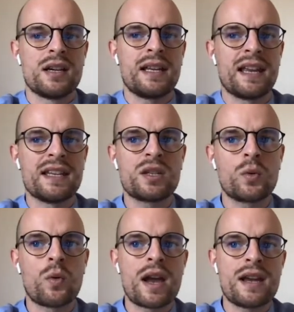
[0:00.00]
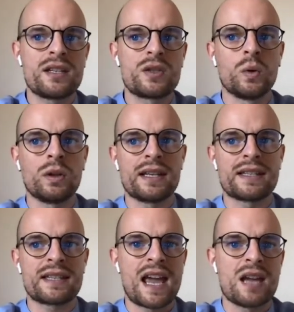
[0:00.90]
In an easy way, the tool
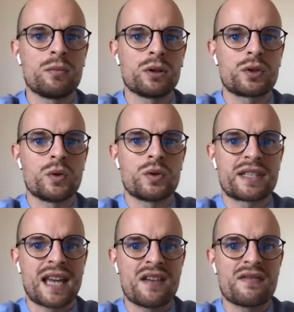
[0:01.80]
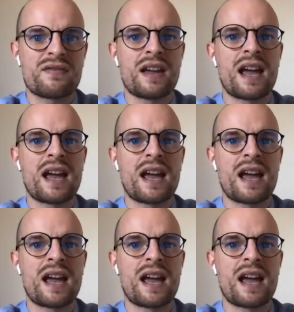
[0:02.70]
is able to save